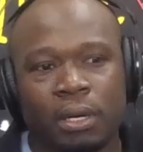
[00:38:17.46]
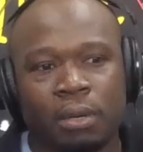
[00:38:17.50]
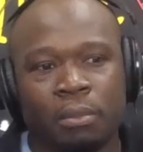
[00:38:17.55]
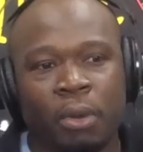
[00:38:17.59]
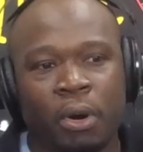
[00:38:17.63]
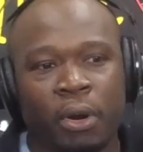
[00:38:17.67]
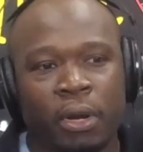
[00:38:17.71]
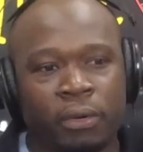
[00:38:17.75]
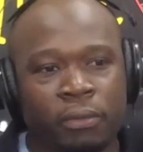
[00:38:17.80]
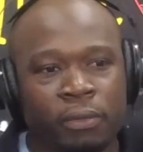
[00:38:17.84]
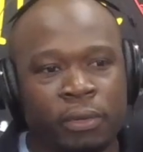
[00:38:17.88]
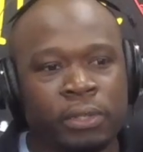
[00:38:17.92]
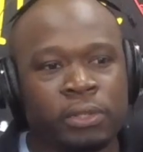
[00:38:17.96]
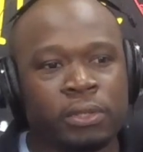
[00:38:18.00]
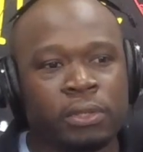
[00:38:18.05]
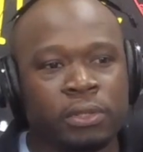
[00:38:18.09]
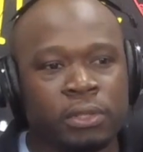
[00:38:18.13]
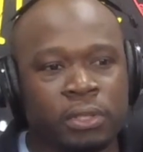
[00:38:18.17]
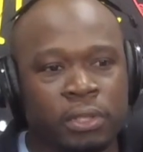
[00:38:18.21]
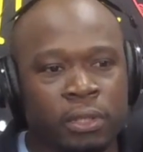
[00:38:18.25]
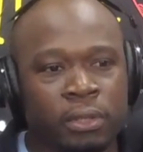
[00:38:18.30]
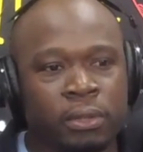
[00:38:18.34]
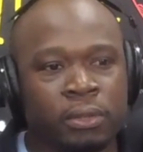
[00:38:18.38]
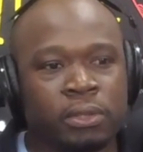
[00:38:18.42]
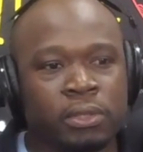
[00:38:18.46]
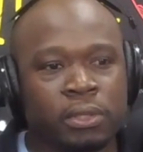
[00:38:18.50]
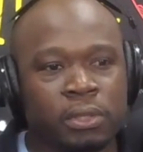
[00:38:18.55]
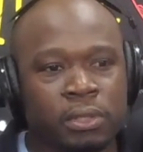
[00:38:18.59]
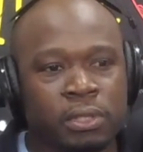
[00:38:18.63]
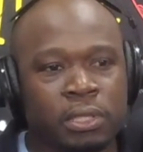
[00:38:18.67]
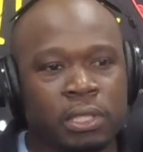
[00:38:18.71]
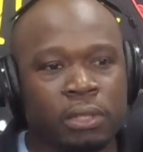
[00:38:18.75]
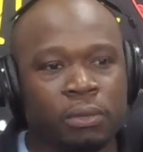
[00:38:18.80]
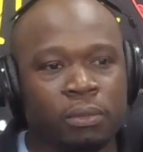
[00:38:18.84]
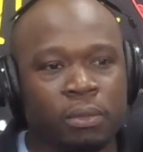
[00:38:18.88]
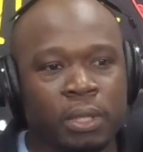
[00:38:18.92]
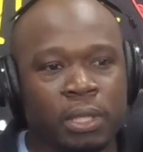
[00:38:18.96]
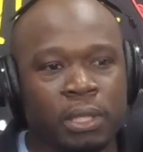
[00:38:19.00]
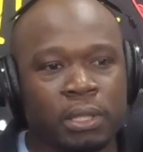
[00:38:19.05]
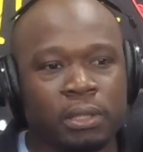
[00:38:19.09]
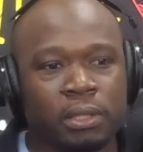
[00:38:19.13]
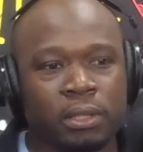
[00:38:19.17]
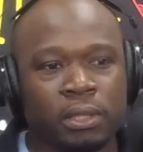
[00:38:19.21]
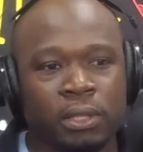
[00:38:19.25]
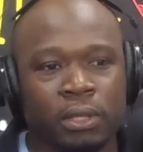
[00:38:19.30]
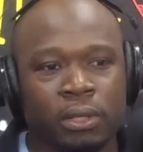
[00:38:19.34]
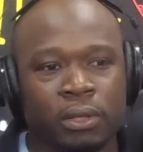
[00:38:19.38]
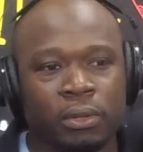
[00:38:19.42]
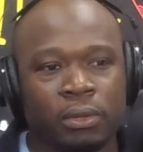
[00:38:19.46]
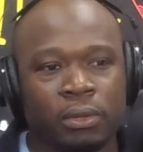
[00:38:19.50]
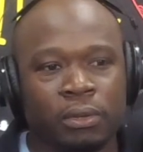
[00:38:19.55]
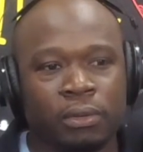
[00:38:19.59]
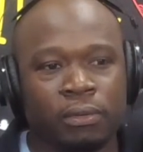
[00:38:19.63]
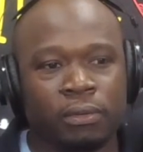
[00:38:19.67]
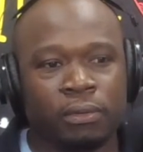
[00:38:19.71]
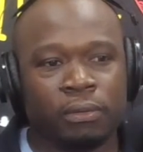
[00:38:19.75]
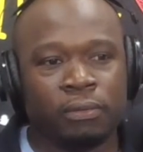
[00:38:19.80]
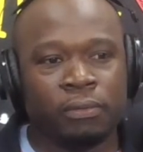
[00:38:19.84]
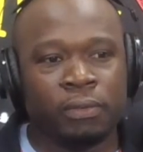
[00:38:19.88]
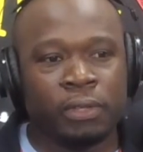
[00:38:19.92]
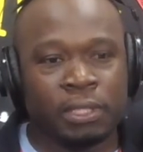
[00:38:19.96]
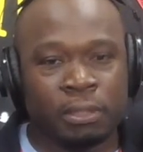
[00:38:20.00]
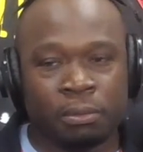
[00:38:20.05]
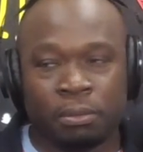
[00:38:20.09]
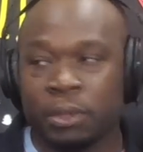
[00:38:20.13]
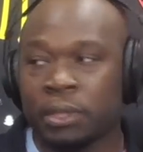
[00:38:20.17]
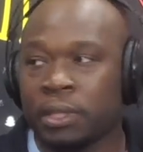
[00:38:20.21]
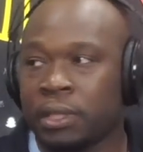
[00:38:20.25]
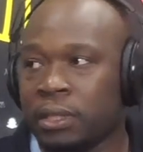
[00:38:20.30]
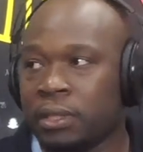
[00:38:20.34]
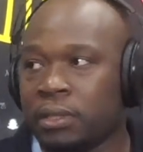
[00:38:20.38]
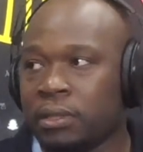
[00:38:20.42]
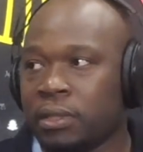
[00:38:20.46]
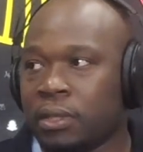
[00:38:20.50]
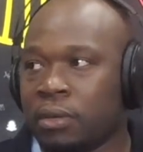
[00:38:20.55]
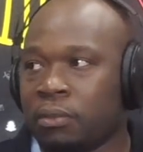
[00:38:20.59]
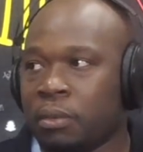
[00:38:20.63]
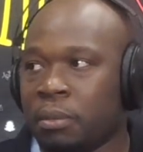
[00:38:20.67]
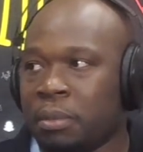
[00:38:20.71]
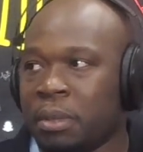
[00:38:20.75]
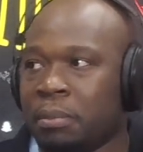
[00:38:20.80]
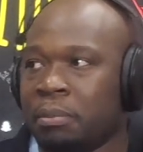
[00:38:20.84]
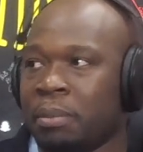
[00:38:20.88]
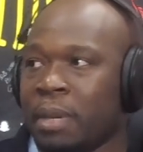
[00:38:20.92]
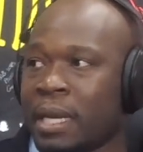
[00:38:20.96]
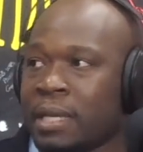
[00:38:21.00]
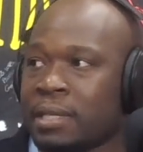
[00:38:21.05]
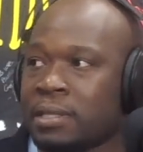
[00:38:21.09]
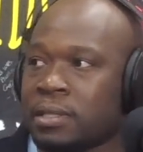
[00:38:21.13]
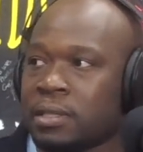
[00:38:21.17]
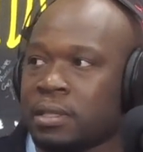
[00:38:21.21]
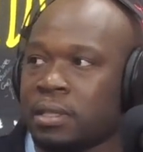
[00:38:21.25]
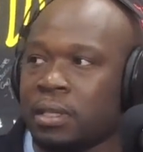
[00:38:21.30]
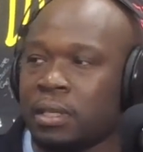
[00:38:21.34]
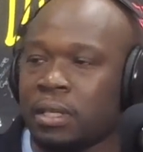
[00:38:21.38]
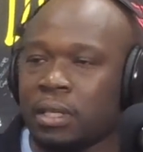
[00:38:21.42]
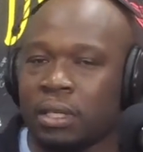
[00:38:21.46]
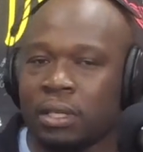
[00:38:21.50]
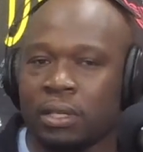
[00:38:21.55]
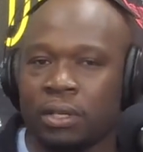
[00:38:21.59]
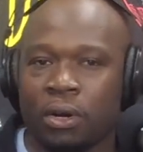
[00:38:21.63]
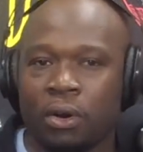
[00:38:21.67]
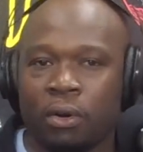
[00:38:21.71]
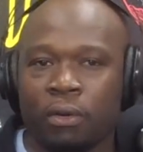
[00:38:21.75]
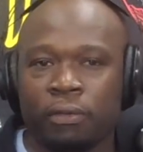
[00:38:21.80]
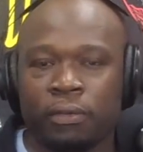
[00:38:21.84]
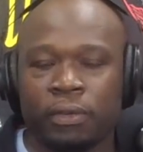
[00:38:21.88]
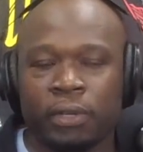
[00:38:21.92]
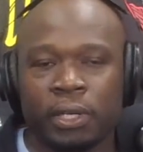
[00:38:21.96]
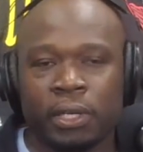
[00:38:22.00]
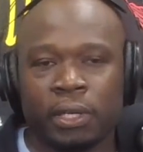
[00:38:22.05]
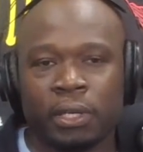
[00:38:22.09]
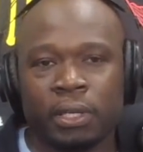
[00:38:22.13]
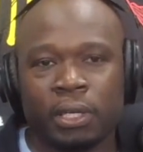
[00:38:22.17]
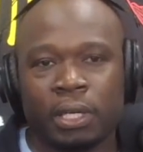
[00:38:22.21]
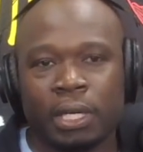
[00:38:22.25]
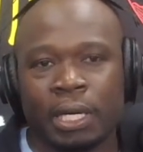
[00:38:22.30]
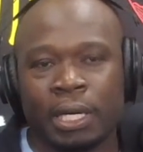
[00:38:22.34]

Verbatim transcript: market research still to see what, you know, feasibly, you know, would be best over there.